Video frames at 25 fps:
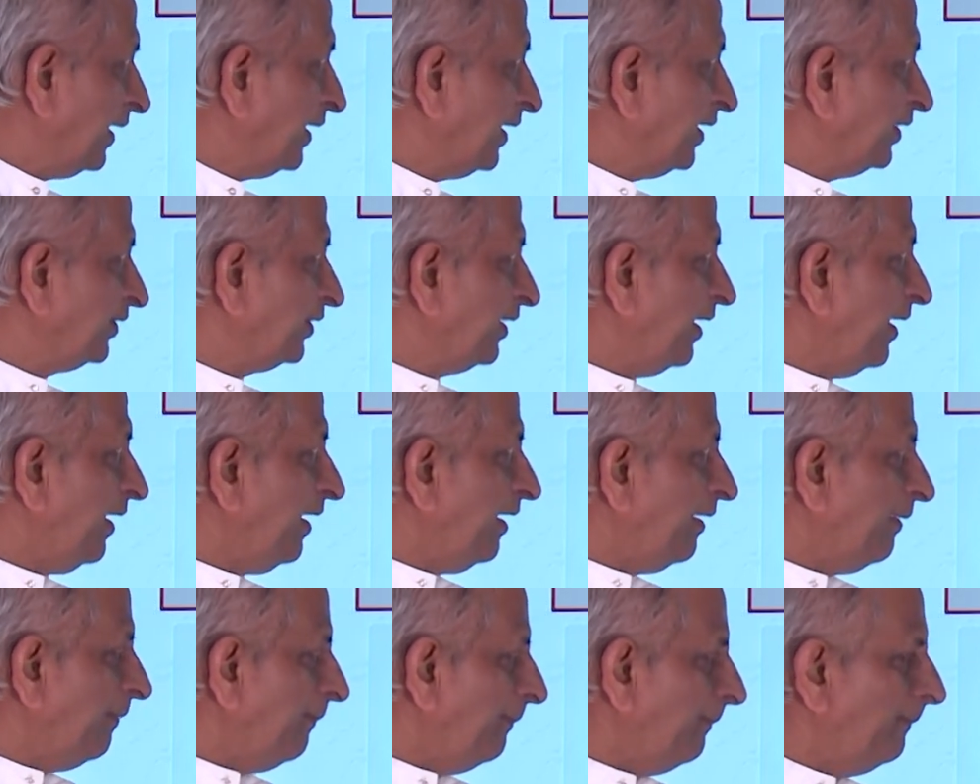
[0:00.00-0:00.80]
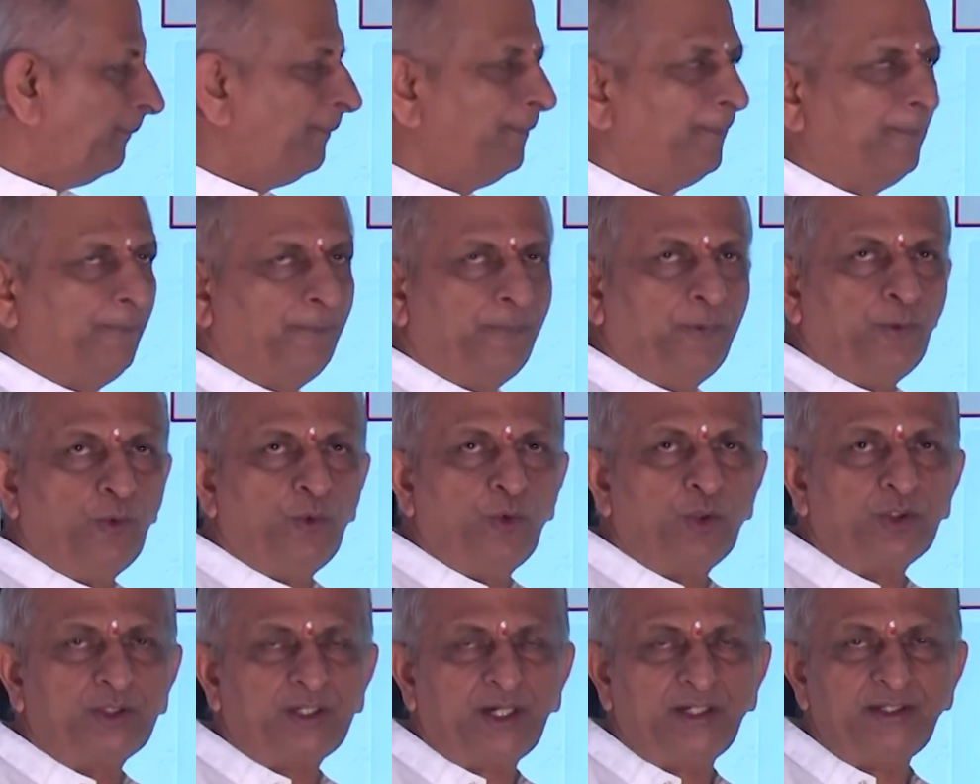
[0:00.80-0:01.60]
it is a
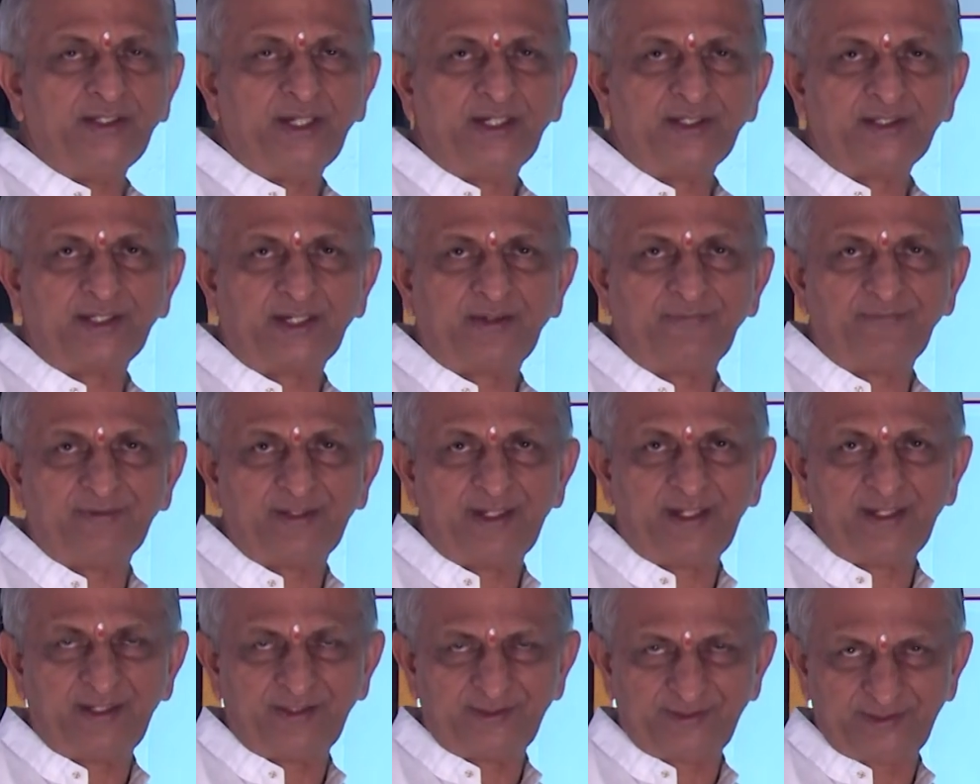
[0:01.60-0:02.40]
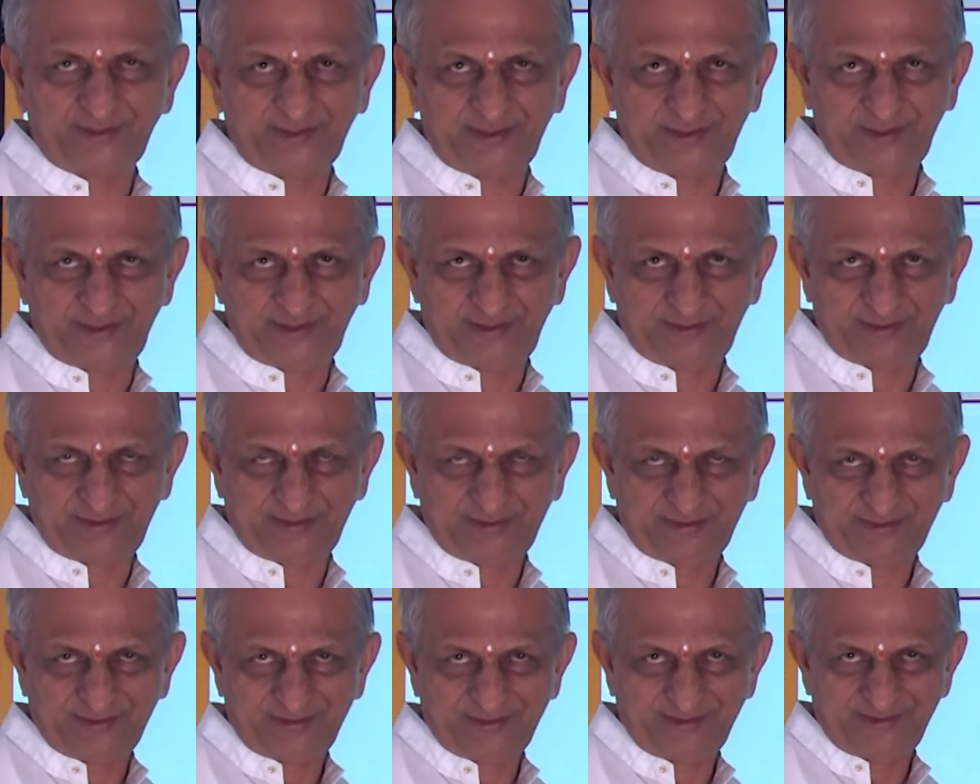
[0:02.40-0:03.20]
poor conductor of electricity.
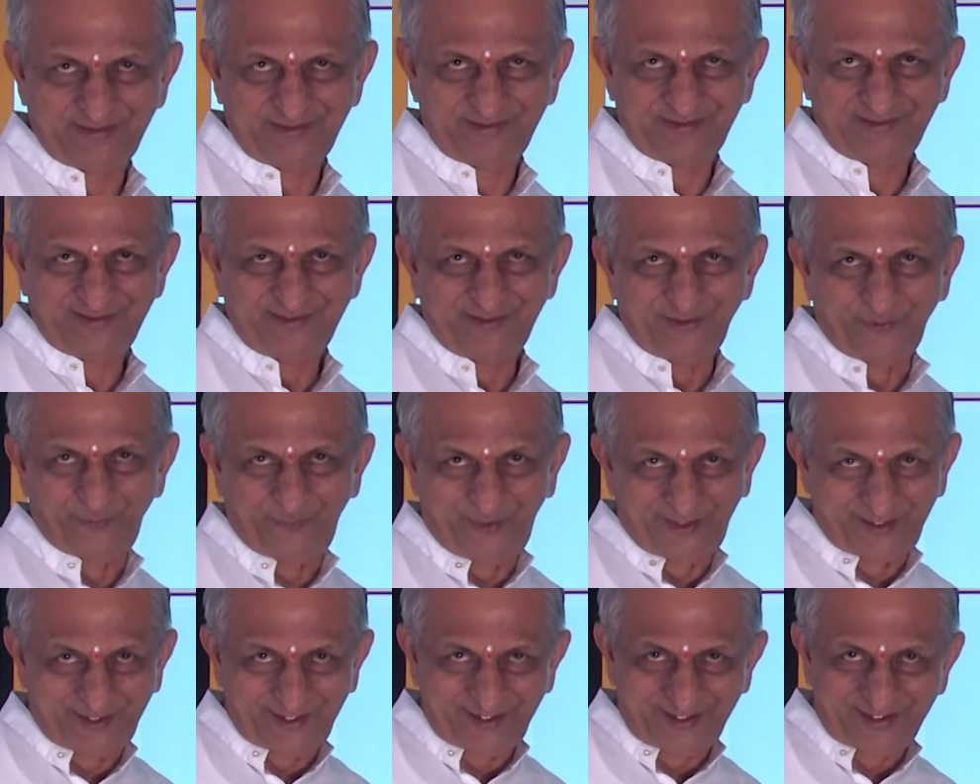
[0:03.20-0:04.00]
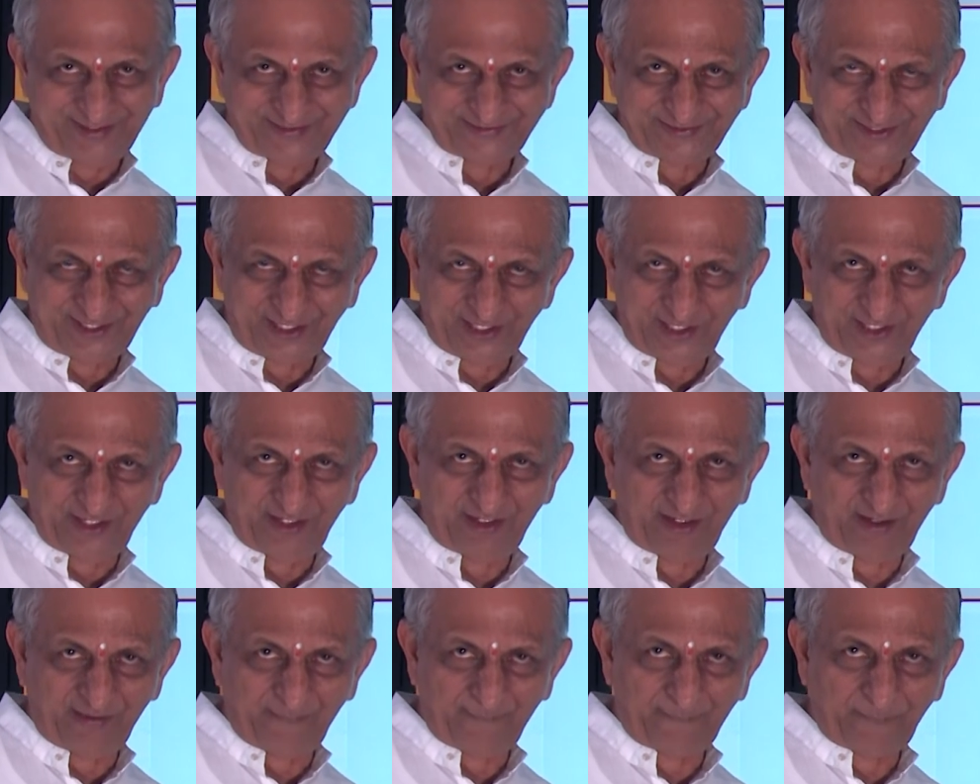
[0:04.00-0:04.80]
Whereas
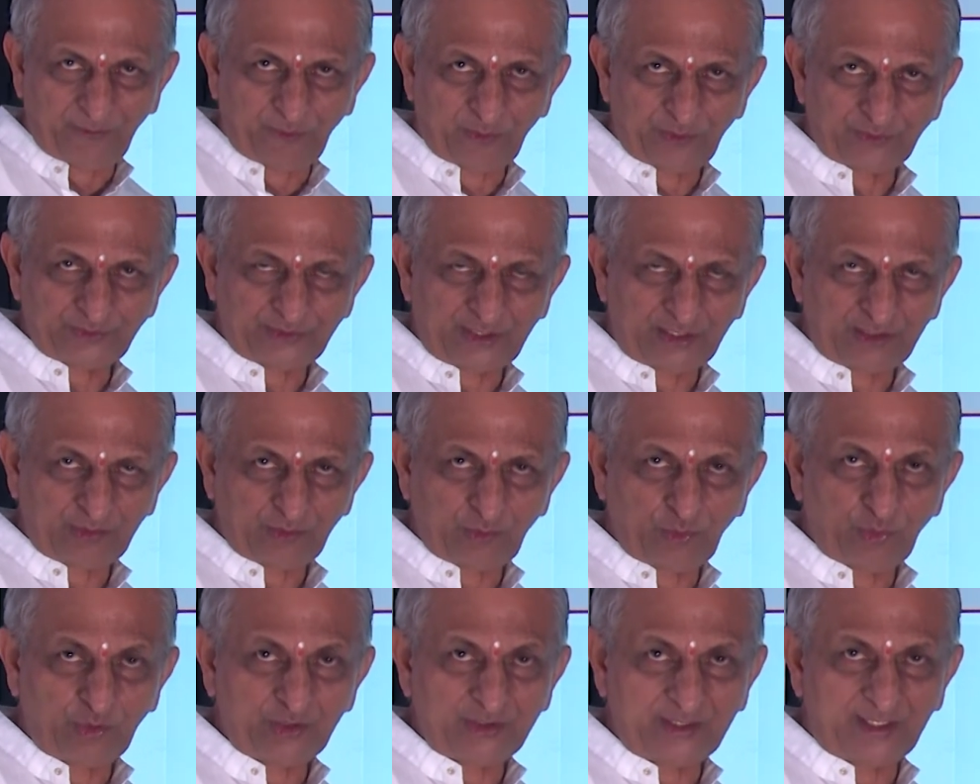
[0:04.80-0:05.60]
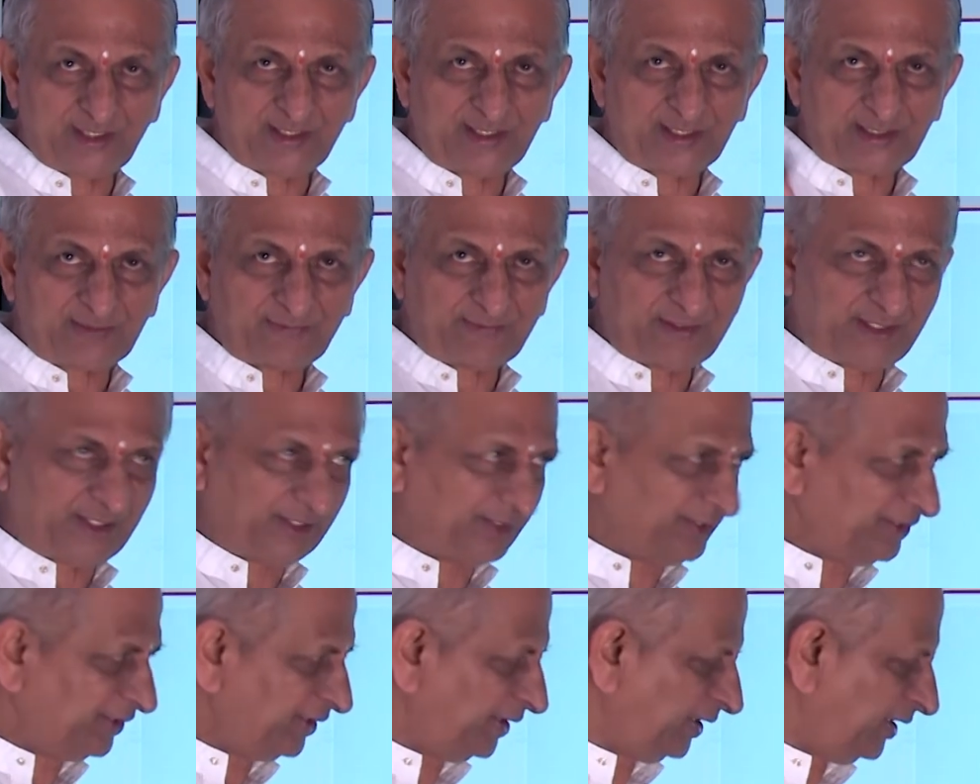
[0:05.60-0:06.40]
ionic compounds are good conductor of
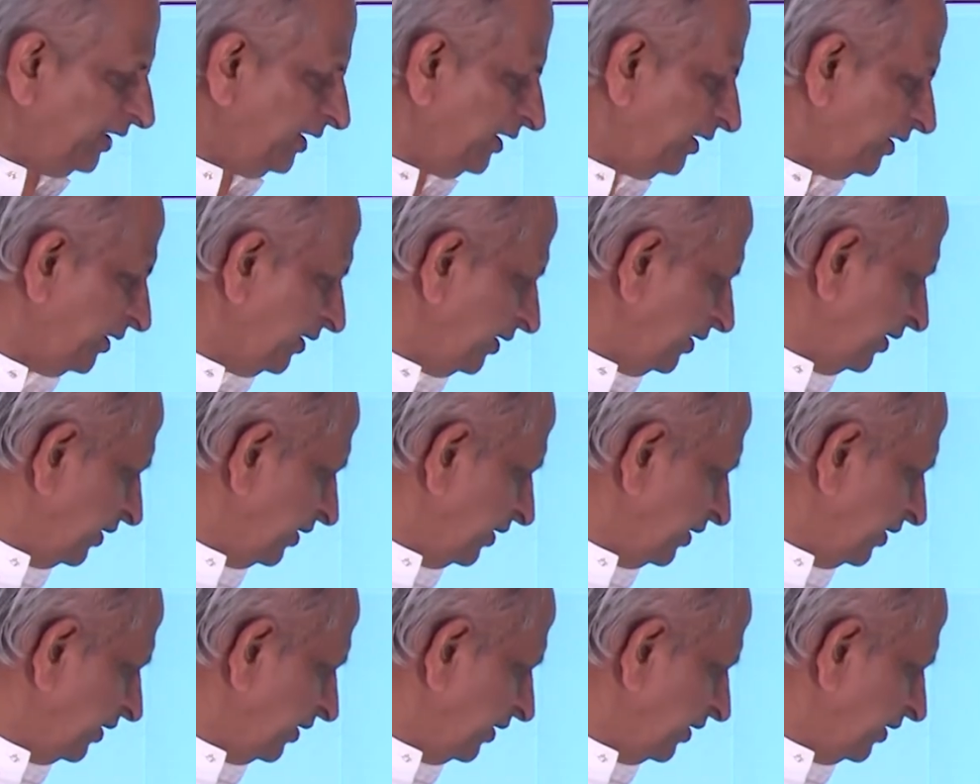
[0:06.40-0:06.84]
electricity